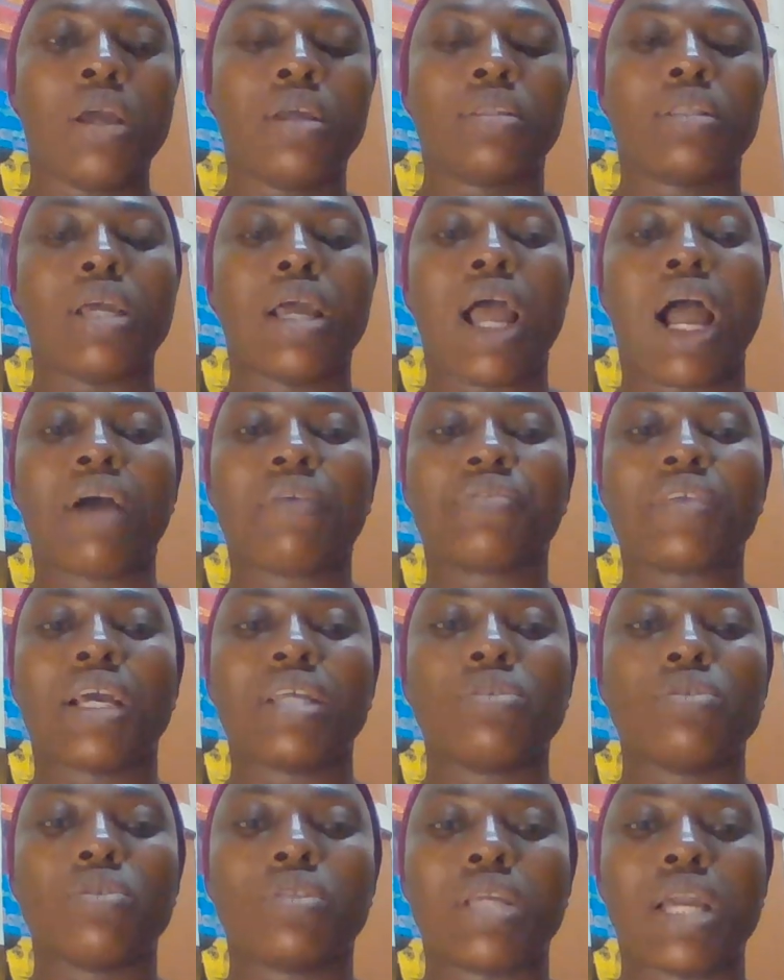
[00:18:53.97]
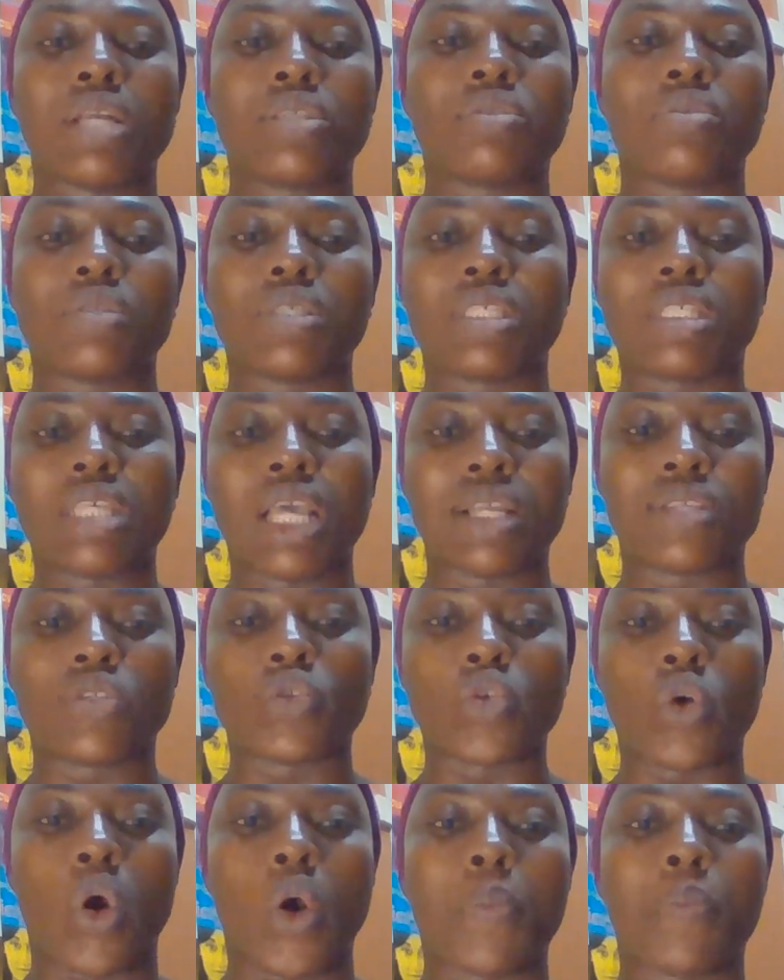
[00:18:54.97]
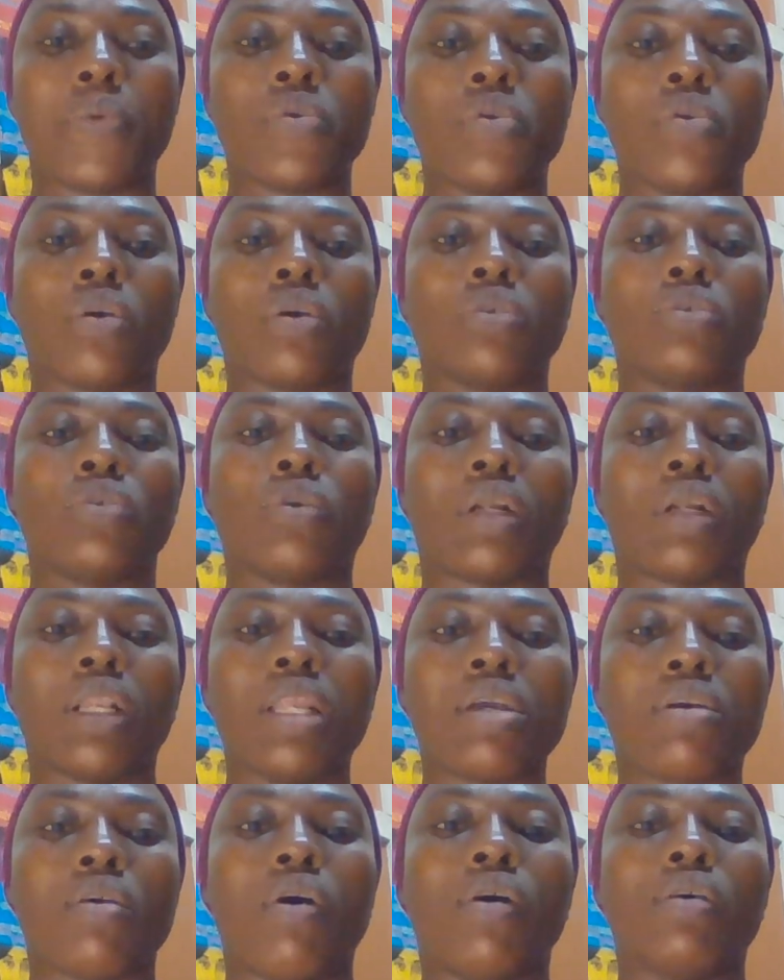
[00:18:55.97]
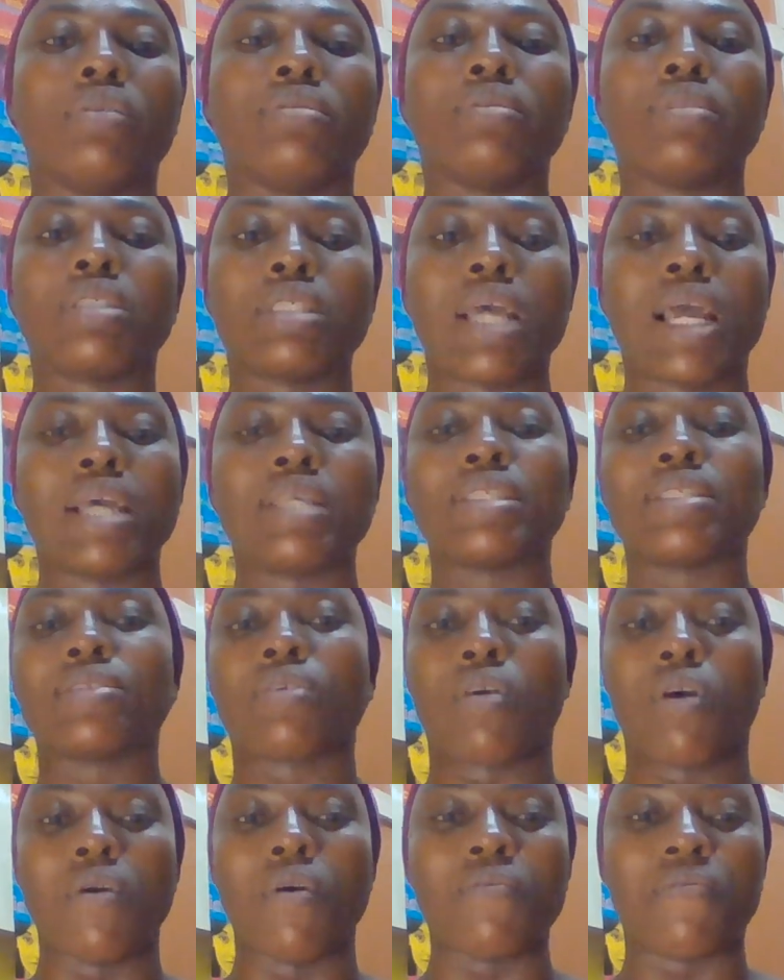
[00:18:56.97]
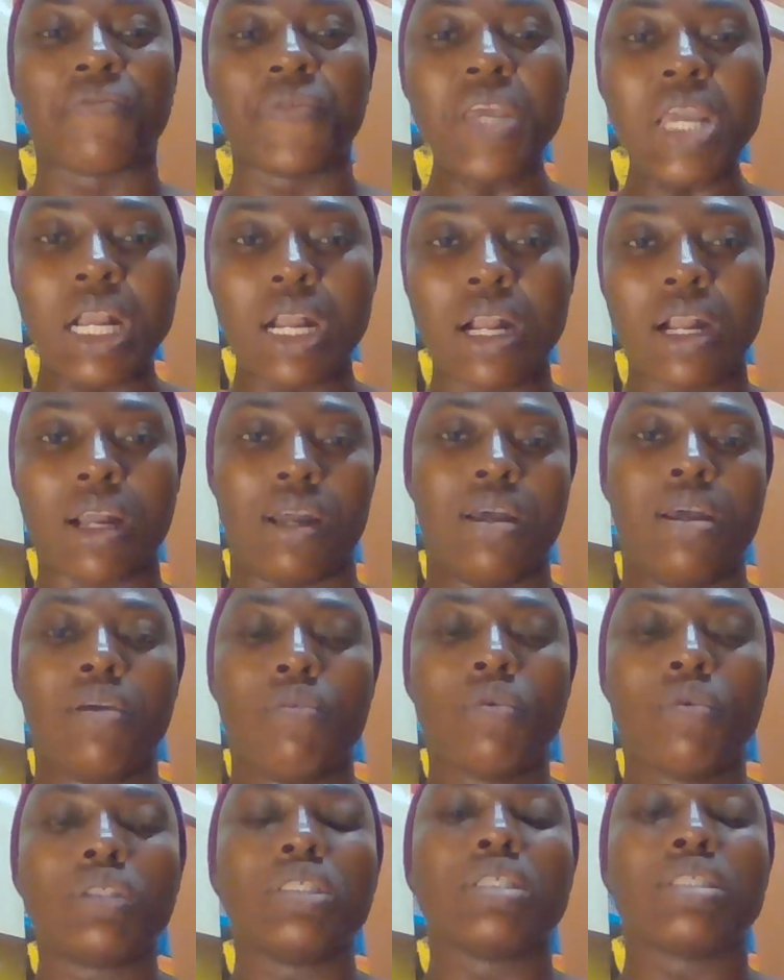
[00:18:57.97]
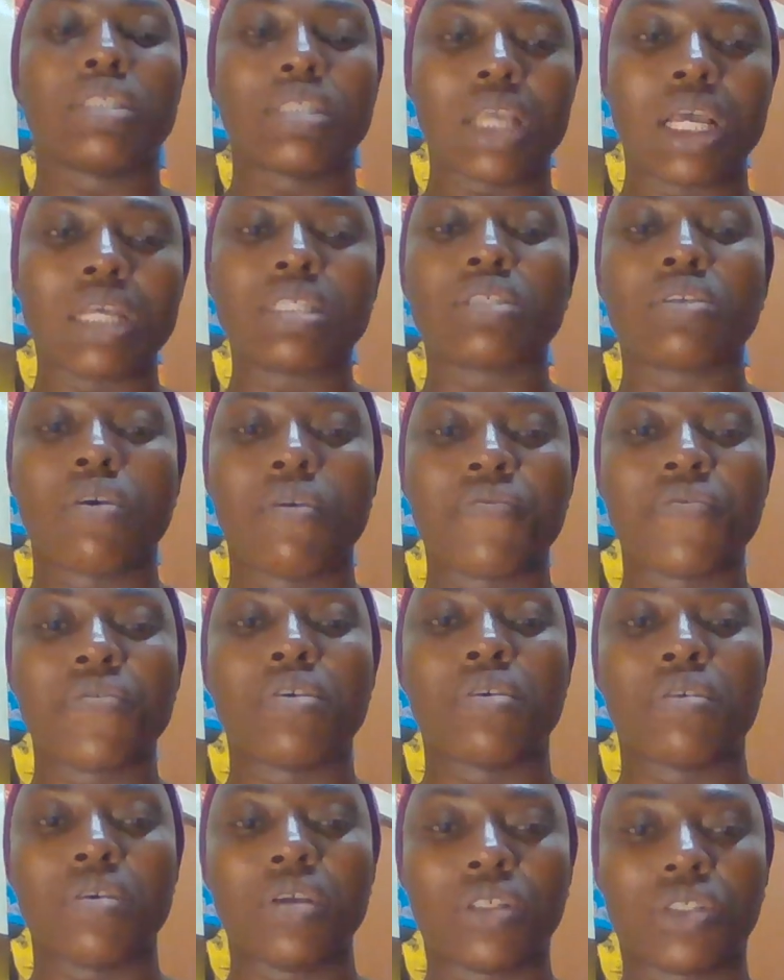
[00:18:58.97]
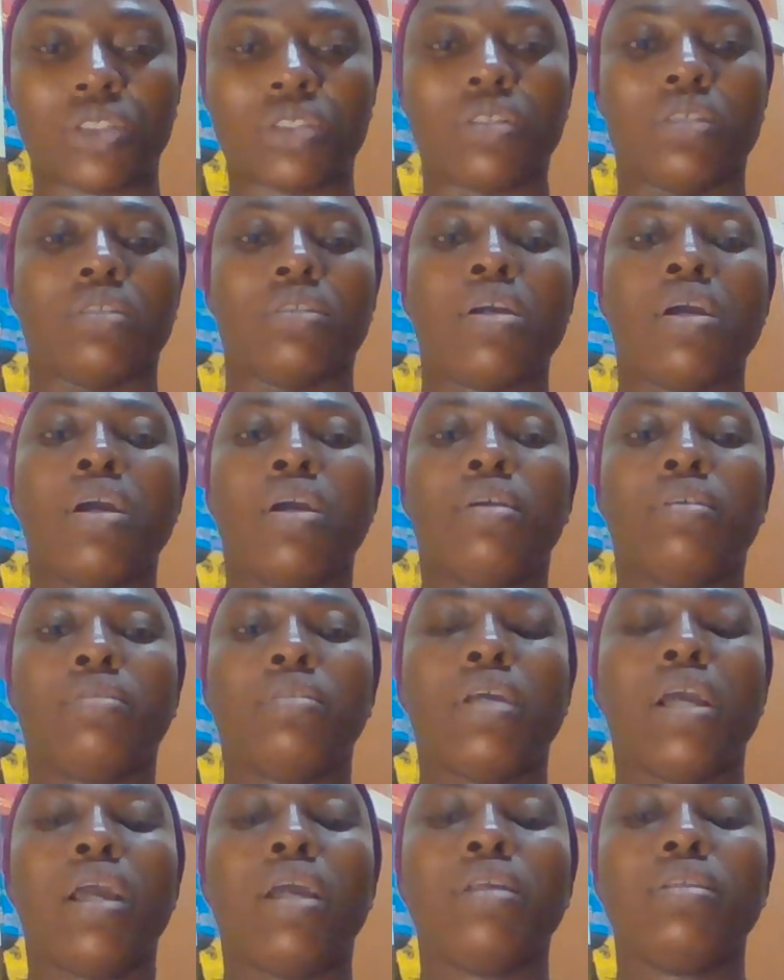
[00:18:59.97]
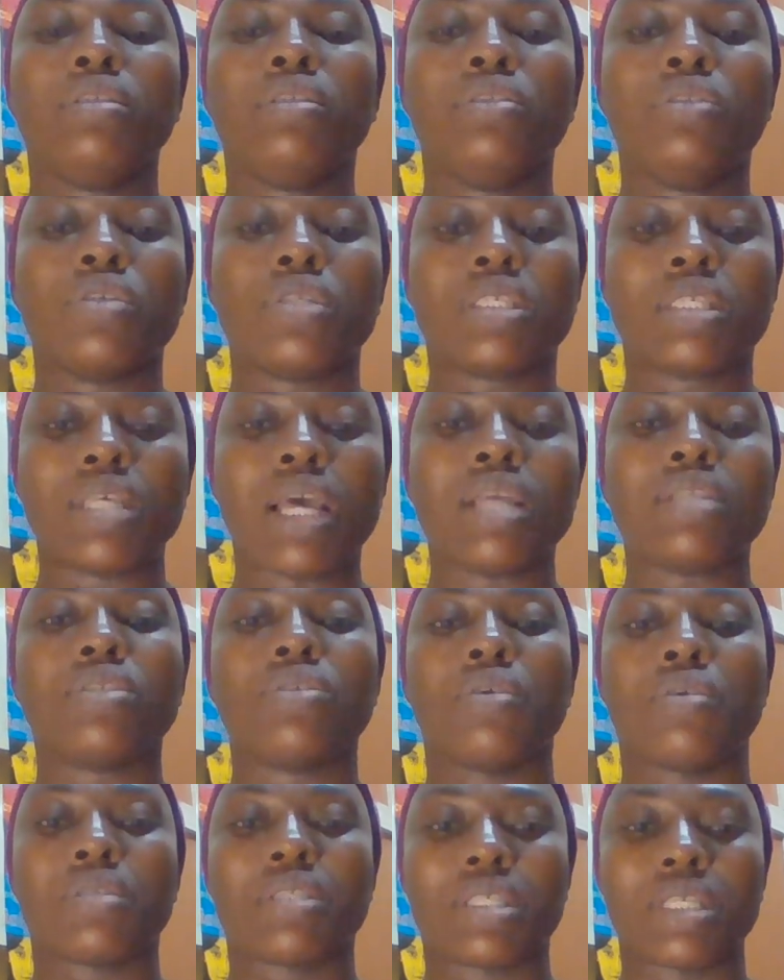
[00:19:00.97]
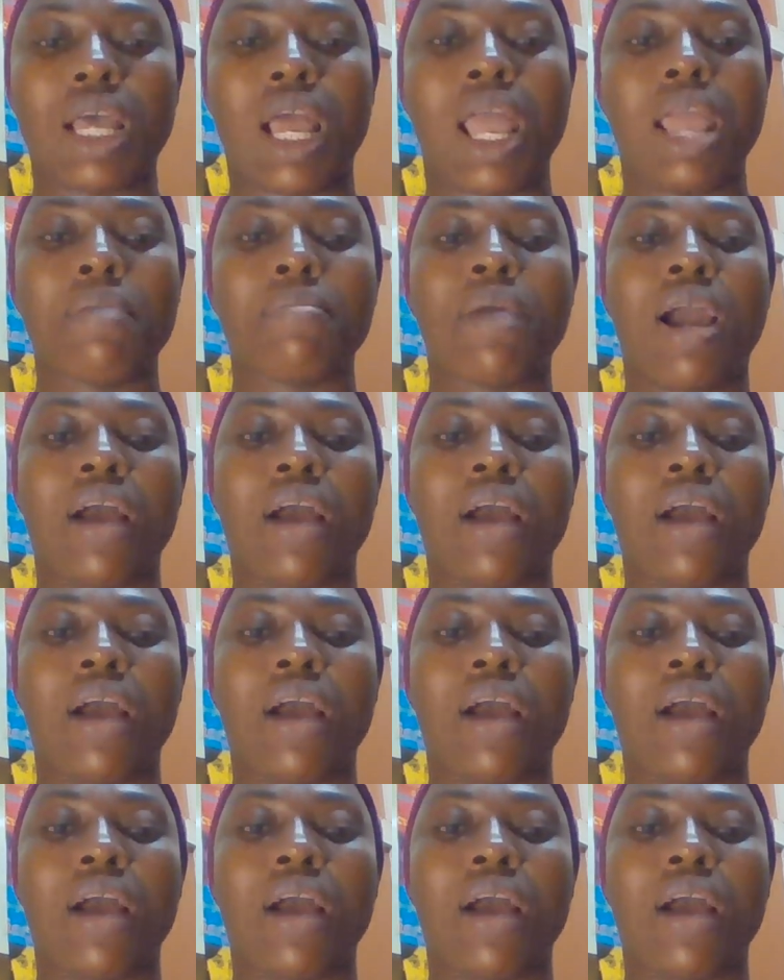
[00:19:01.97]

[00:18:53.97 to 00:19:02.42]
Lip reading: Then after you get to setup, you click on test config, which is test configuration. Then you set your time.